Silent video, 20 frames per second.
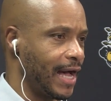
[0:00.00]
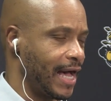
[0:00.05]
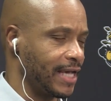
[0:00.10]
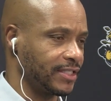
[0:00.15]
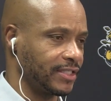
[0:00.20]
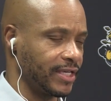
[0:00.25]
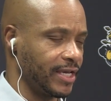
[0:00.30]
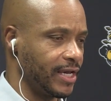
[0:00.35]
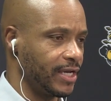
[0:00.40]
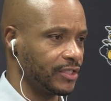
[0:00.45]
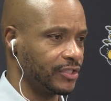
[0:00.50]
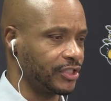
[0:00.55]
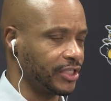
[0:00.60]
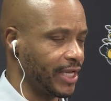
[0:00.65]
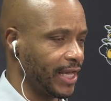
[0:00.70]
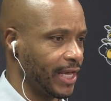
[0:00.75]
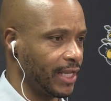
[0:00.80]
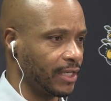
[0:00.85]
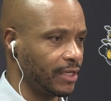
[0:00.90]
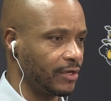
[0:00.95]
Isaiah
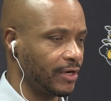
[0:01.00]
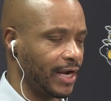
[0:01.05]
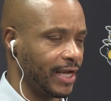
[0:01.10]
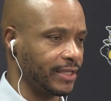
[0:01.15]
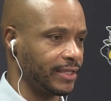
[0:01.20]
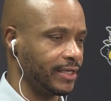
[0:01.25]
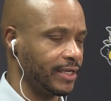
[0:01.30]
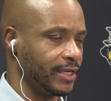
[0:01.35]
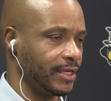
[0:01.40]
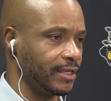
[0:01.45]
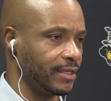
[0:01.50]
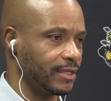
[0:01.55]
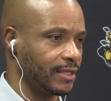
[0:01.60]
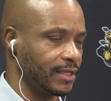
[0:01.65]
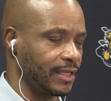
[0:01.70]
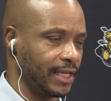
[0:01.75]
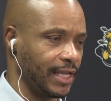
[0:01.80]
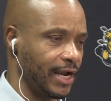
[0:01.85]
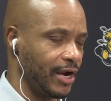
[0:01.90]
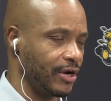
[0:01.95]
Chandler, I think
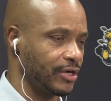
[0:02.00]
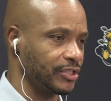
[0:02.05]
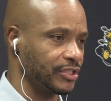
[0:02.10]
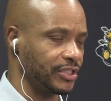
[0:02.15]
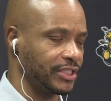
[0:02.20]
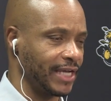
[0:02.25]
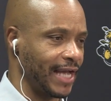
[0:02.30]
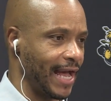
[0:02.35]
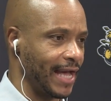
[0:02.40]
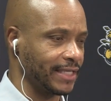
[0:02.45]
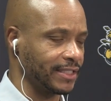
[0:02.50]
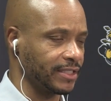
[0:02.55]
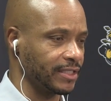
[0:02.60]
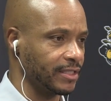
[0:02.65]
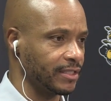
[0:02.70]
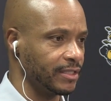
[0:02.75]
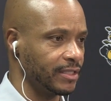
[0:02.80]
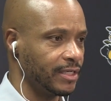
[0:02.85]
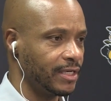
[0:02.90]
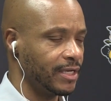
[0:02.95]
Clarence
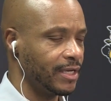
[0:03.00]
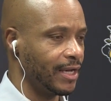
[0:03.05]
Jackson,